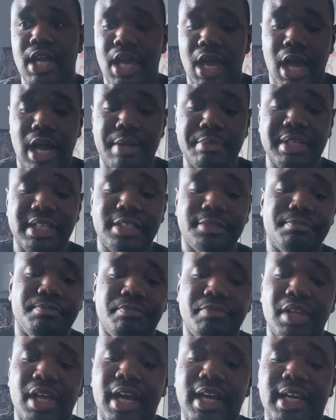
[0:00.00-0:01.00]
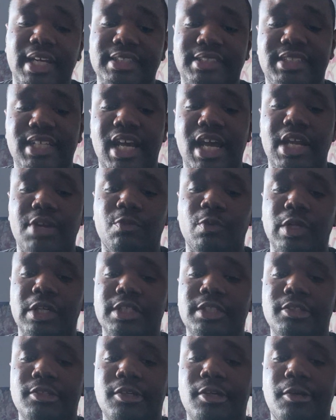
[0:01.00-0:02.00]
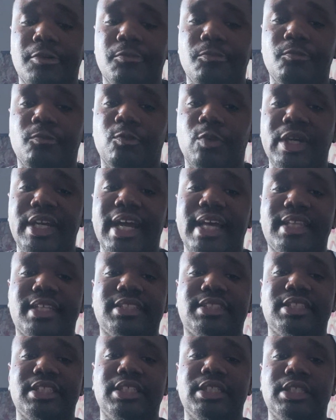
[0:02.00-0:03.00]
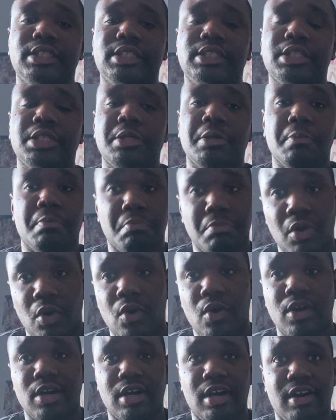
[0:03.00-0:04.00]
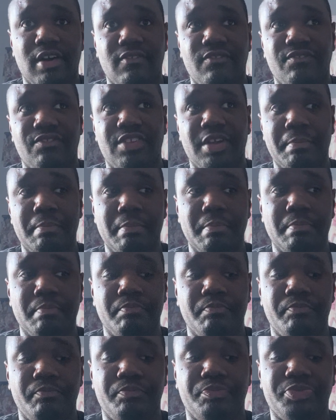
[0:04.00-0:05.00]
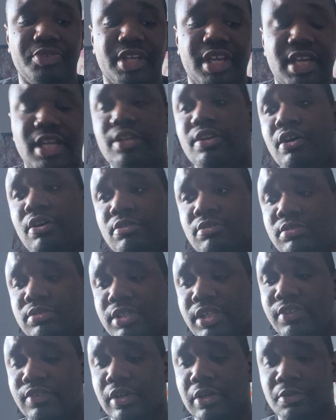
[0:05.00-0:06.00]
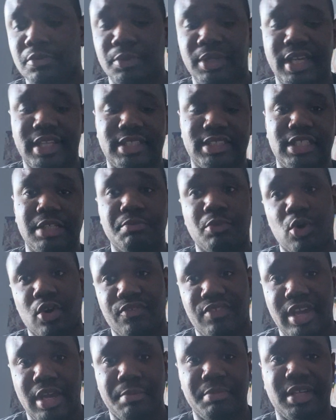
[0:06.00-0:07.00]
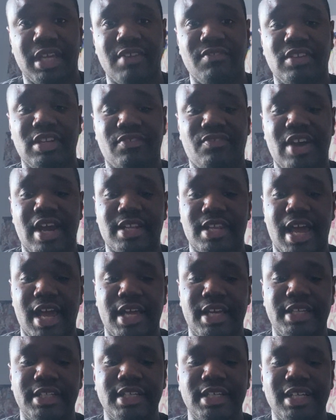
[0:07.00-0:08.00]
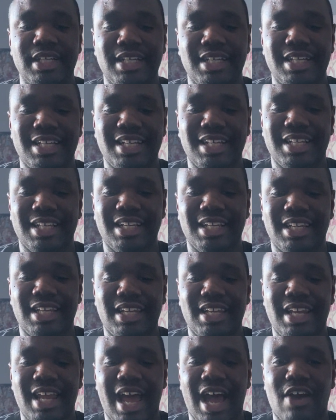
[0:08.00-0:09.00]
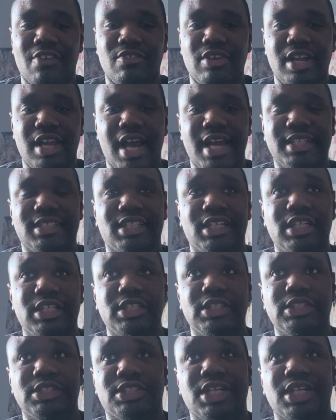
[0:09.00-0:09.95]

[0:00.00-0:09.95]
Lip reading: I mean, like I said, we get to see more of the Hino hero. We get to see more of him, given the fact that he now realize he